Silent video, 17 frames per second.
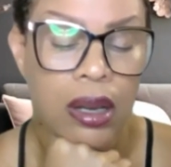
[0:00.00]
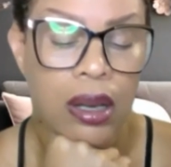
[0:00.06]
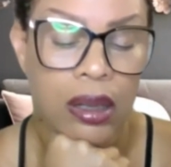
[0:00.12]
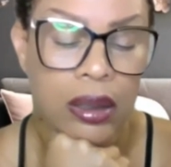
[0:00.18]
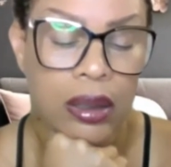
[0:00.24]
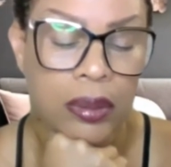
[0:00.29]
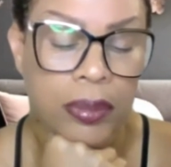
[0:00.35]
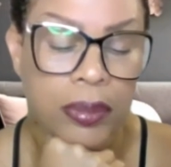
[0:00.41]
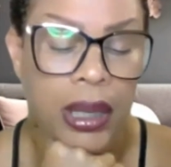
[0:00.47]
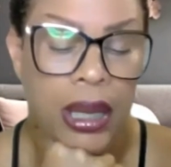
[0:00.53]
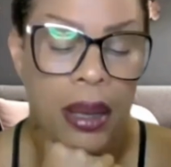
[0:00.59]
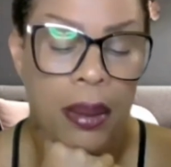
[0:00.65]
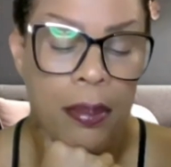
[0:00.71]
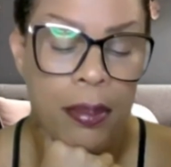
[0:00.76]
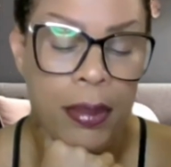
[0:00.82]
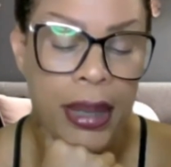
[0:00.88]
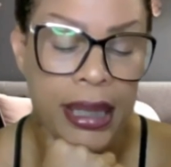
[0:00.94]

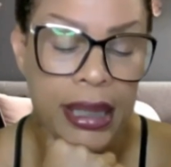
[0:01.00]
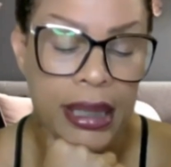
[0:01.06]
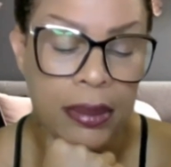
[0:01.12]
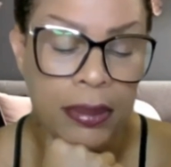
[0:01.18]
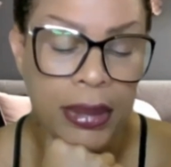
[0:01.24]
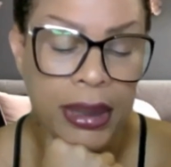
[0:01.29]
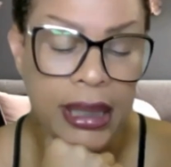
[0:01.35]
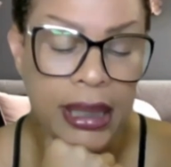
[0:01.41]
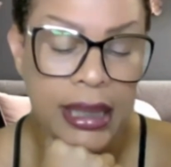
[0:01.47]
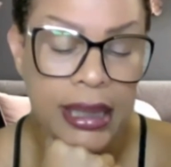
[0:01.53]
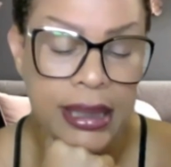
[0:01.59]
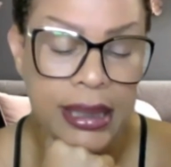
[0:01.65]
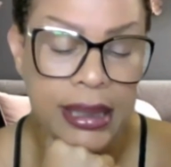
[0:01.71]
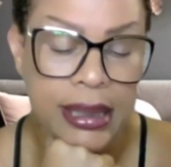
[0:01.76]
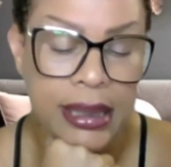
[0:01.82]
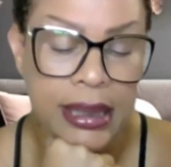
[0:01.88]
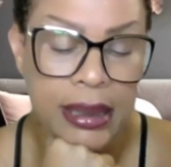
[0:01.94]
Megan and
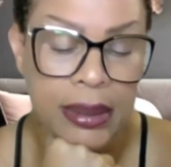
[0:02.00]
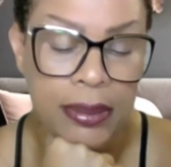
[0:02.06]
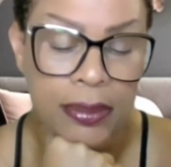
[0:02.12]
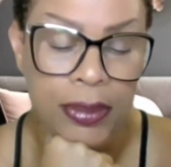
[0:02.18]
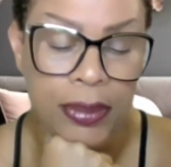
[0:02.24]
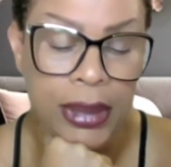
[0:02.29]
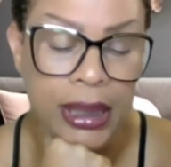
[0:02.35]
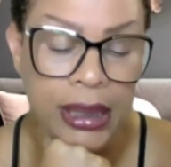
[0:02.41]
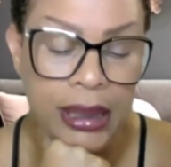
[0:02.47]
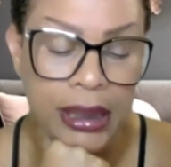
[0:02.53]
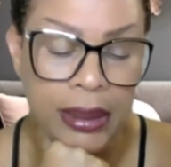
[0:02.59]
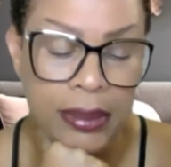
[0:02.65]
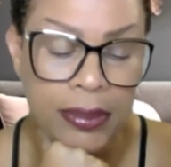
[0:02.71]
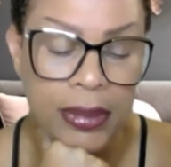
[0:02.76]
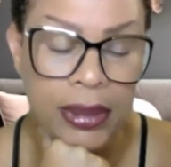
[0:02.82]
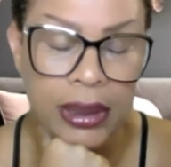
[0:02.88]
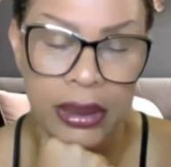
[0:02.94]
Mackenzie meet
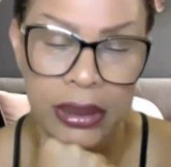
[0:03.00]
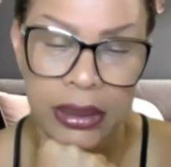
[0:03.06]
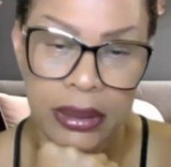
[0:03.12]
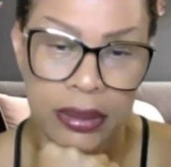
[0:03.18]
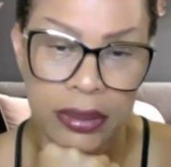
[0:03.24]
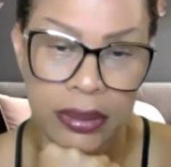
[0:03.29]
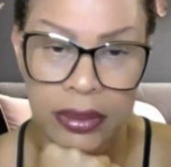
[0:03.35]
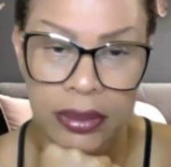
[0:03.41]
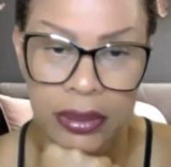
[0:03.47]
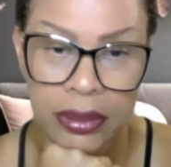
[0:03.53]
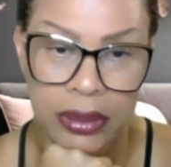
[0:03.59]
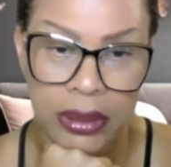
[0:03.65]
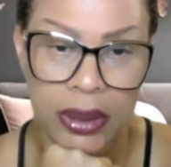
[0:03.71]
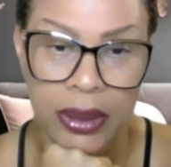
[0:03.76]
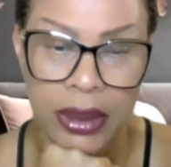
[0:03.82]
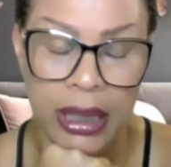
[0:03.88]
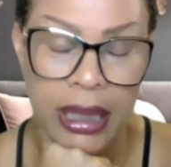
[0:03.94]
up.
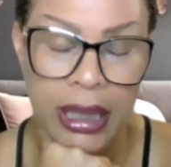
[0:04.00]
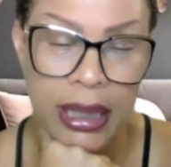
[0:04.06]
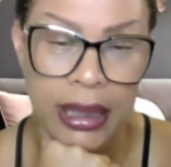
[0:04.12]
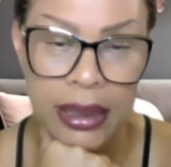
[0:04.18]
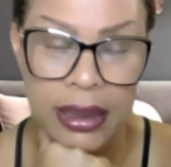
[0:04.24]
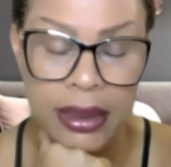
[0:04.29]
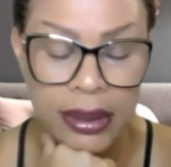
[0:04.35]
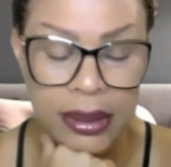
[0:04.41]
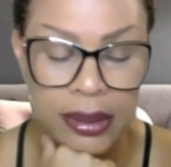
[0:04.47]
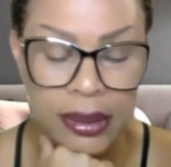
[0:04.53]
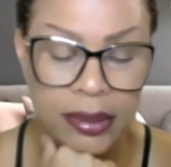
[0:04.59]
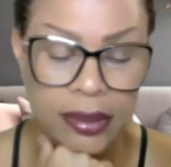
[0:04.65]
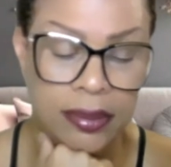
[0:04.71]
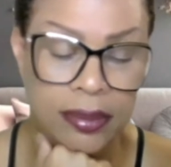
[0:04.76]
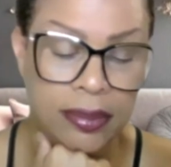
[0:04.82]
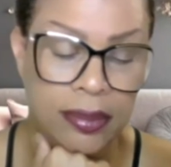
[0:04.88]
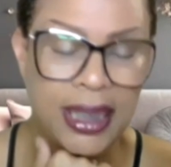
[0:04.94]
Okay.
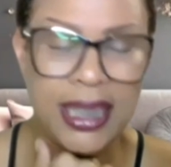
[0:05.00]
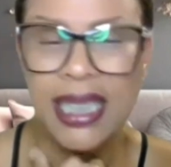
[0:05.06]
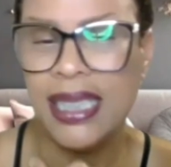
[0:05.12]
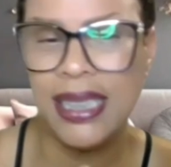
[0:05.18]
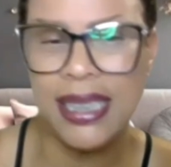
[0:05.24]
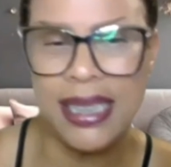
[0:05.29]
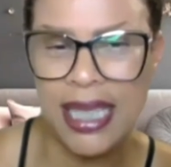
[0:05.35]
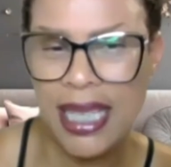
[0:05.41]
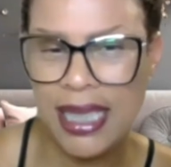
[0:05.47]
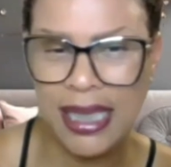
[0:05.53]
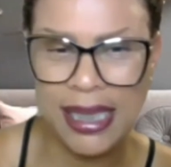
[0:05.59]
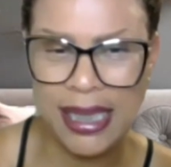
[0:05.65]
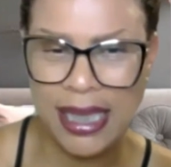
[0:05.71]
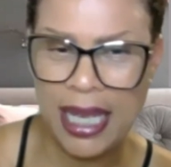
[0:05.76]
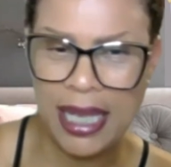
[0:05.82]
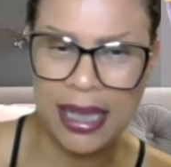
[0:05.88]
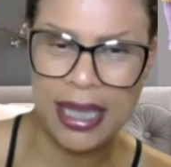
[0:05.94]
Mackenzie's saying the
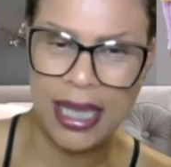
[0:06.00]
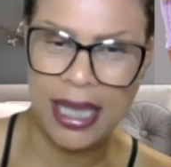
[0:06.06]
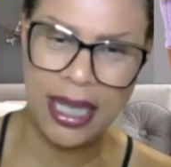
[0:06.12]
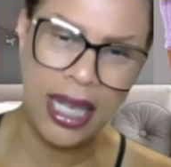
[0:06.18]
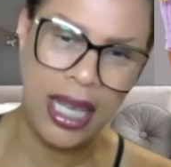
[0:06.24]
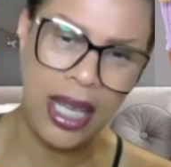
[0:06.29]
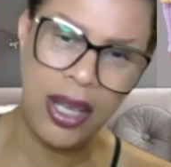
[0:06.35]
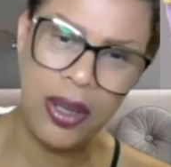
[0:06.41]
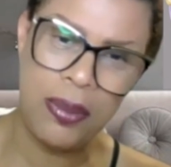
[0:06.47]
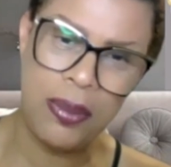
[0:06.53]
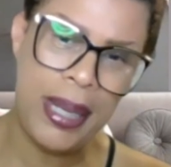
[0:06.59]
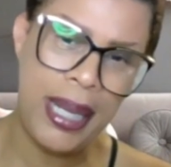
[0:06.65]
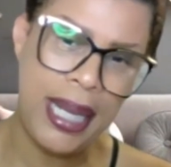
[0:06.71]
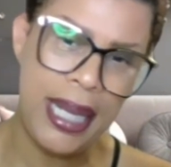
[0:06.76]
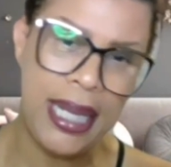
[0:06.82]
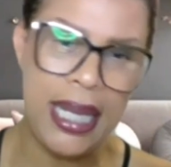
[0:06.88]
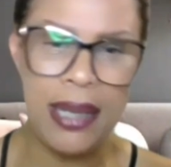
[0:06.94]
same thing. Oh
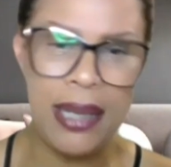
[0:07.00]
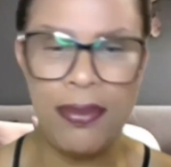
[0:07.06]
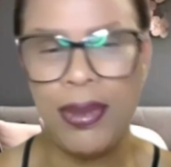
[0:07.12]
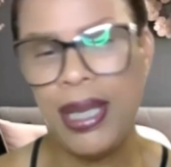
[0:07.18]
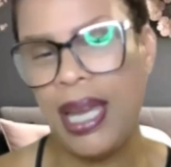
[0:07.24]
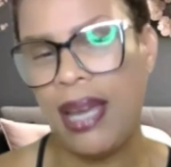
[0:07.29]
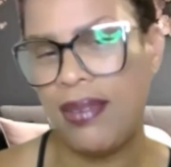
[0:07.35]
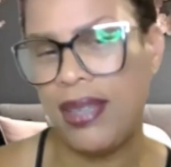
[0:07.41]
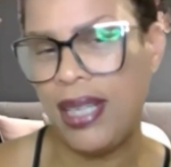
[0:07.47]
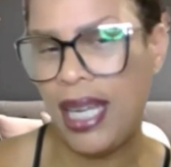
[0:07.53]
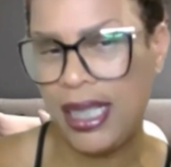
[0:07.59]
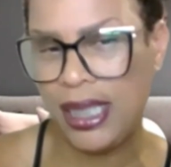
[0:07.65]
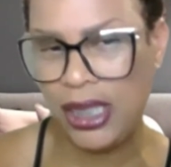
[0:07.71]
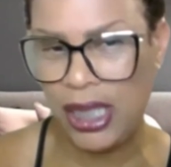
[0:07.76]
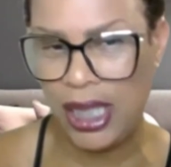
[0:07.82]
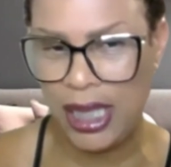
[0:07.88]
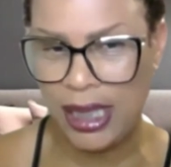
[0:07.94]
my, yeah, we haven't
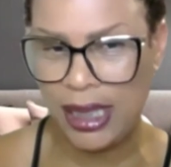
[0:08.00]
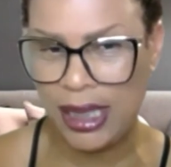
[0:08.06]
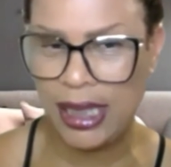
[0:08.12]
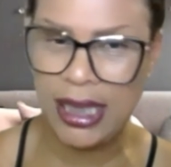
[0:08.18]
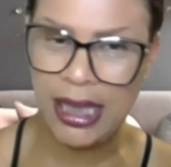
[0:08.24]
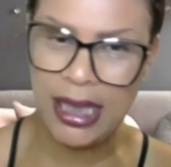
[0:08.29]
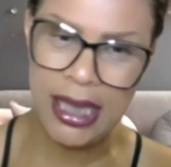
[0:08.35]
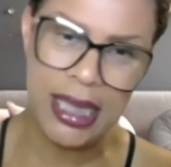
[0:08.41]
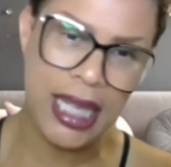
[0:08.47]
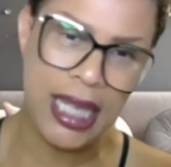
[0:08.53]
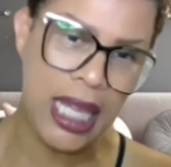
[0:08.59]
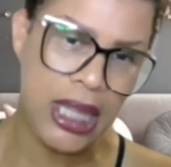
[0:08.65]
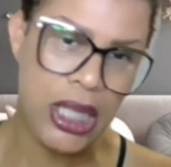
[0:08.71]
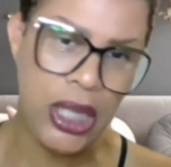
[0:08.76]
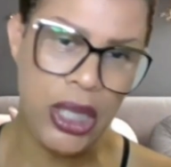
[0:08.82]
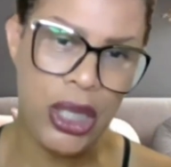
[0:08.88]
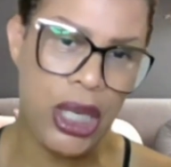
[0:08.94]
had a chance to get
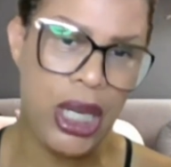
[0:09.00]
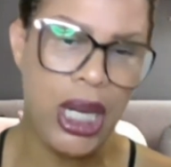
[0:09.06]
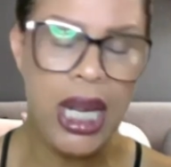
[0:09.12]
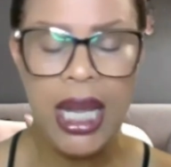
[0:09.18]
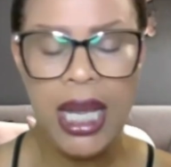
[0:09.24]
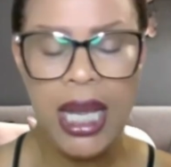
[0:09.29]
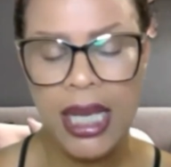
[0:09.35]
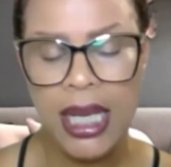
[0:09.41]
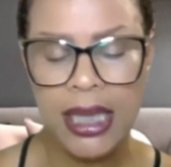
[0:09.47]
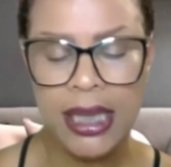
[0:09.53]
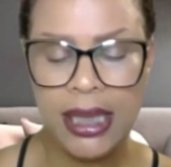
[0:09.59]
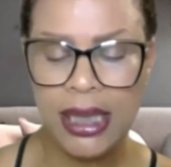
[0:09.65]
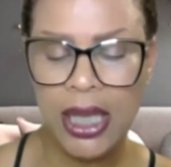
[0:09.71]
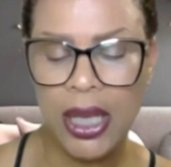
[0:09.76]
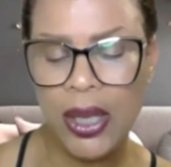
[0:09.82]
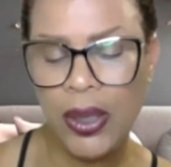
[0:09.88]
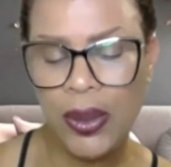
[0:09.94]
together. And
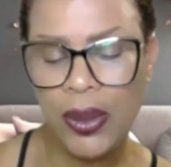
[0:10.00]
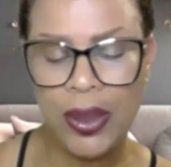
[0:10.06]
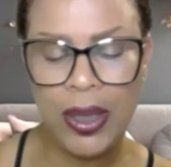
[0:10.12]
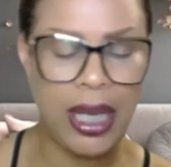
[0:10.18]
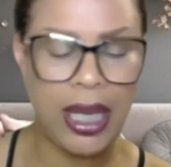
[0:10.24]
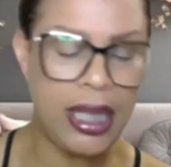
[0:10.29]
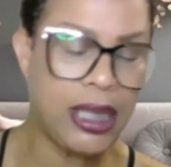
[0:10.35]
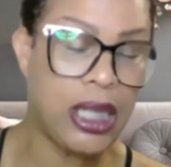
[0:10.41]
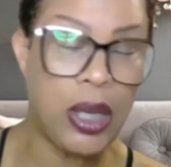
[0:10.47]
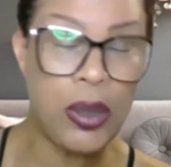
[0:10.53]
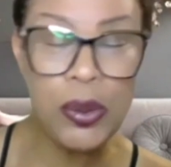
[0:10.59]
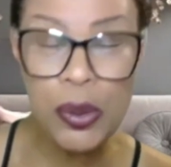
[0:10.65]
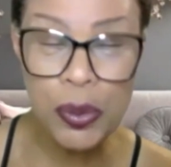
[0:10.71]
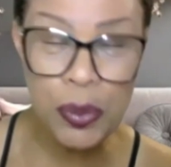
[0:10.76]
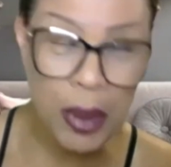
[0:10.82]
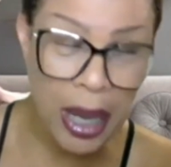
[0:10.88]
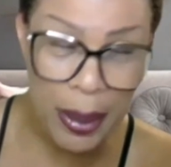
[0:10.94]

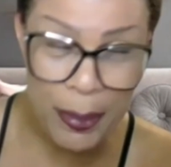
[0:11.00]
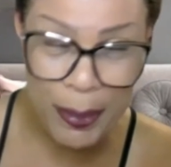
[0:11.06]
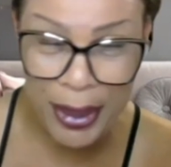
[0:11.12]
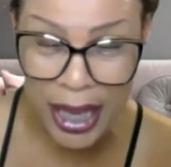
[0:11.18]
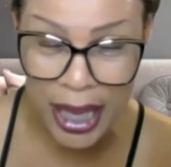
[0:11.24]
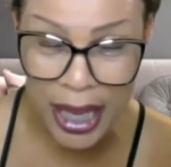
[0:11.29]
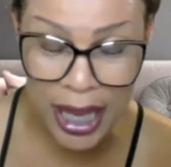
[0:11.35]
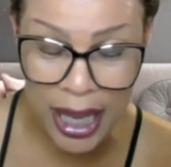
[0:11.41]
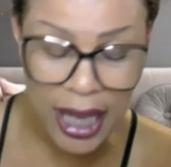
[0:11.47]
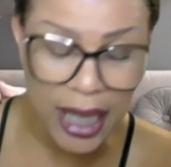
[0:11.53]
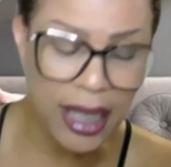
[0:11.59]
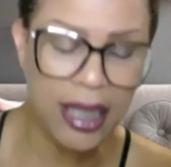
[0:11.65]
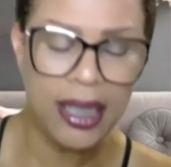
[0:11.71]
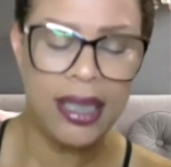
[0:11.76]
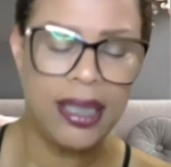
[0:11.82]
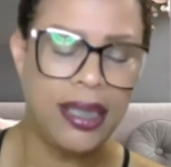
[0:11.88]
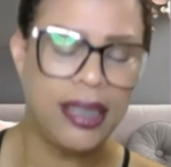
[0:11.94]
no drama.
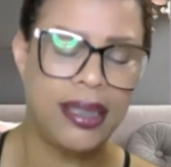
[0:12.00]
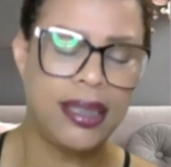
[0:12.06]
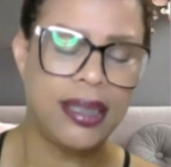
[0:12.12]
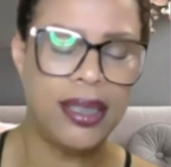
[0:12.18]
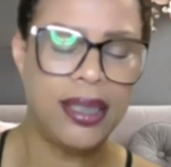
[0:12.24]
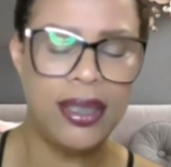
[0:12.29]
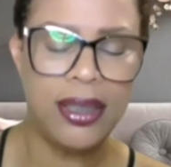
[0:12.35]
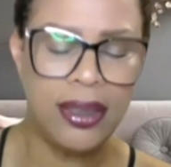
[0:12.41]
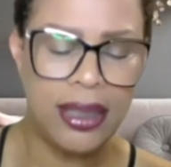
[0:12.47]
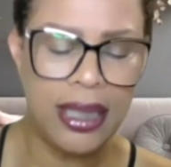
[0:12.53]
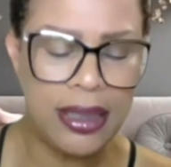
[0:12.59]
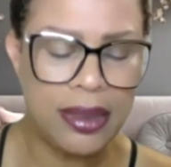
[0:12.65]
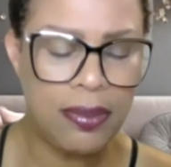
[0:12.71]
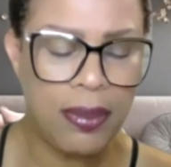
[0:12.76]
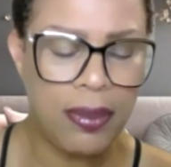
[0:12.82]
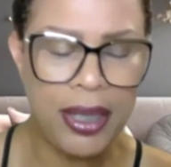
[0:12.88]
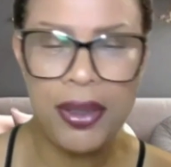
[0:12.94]
Girl,
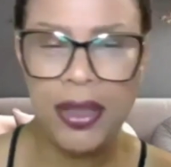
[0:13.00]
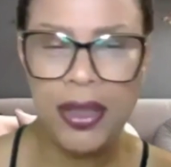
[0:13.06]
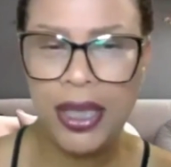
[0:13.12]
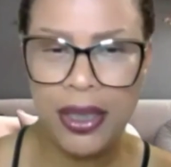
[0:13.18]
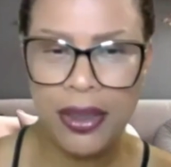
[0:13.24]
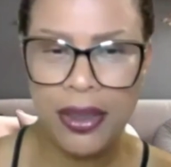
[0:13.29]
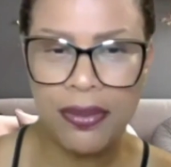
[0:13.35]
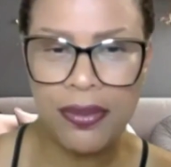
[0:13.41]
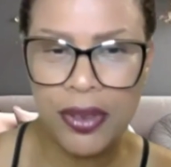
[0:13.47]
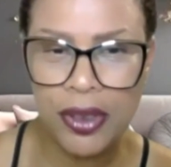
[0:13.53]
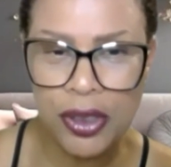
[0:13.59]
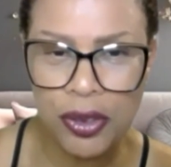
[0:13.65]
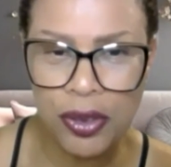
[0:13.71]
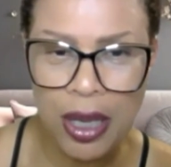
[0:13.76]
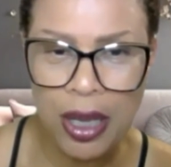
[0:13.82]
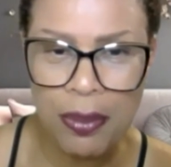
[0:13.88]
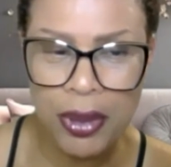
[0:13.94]
that's why you're here, for
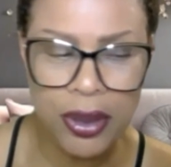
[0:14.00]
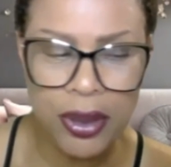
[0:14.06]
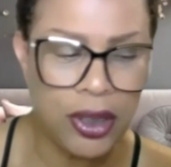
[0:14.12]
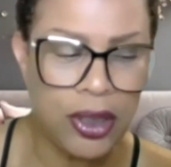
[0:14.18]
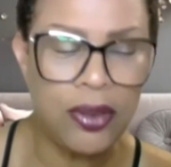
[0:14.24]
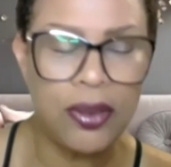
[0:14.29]
the drama.